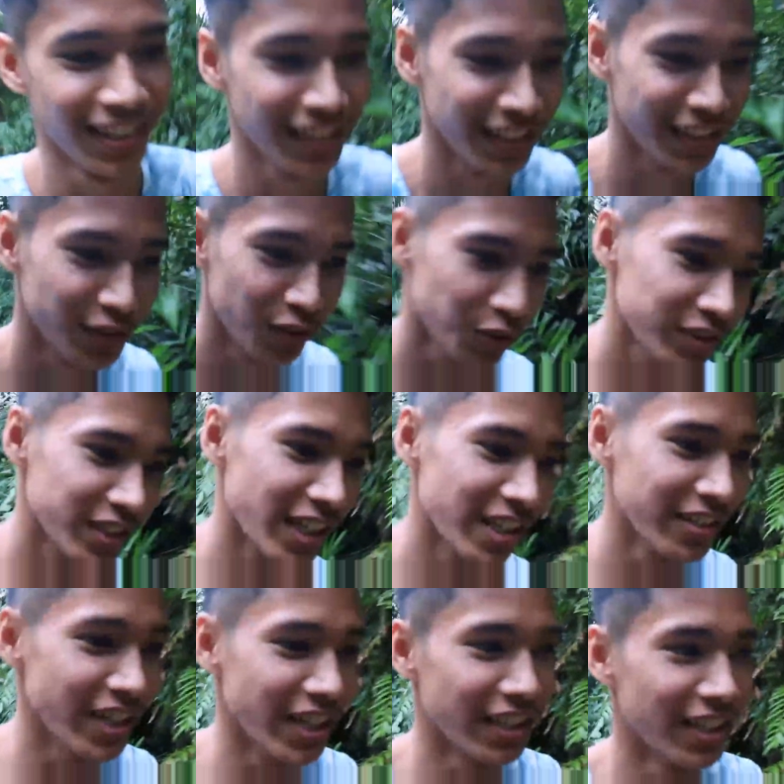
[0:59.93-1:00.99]
This is so
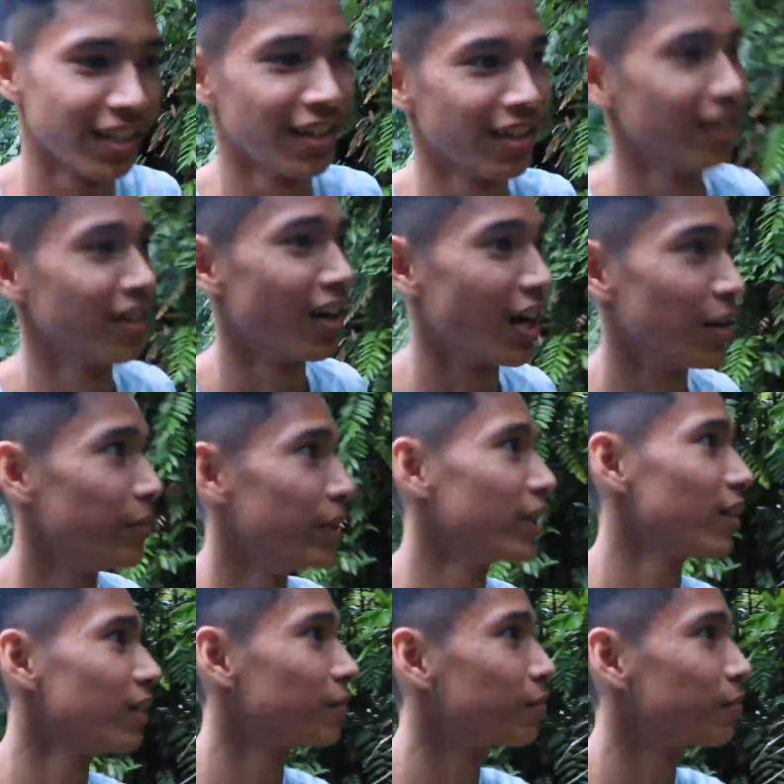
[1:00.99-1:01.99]
tiring. I've been